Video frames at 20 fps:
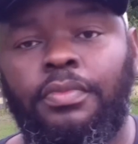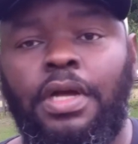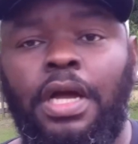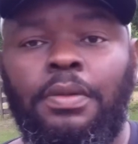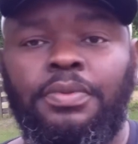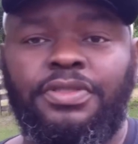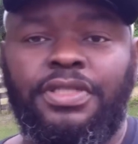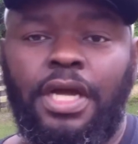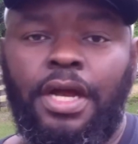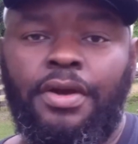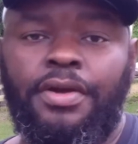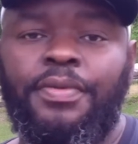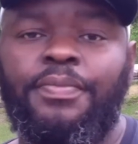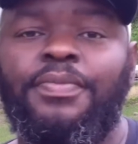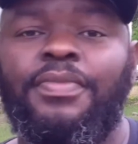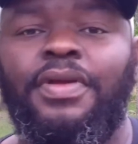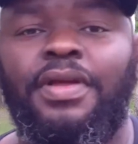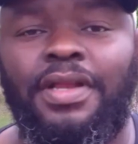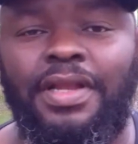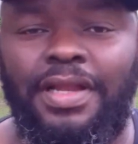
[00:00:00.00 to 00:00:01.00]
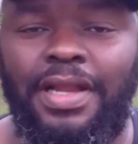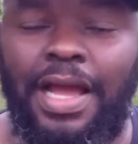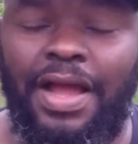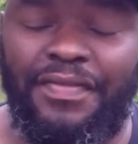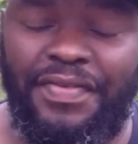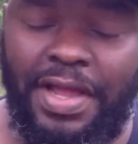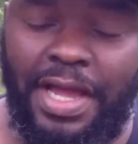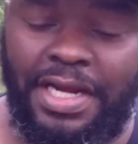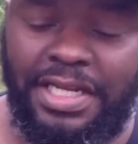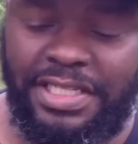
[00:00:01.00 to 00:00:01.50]
I'm sorry, I
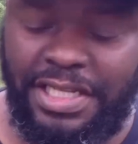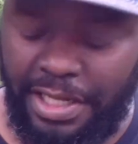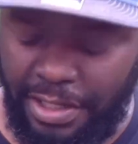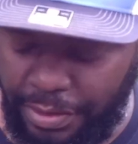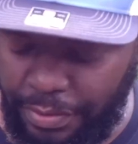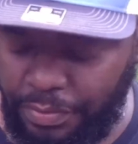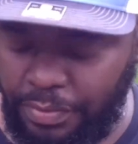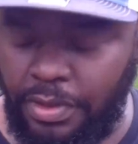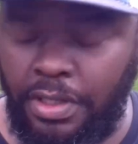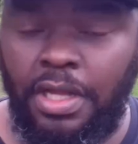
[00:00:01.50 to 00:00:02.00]
forgot to tell you.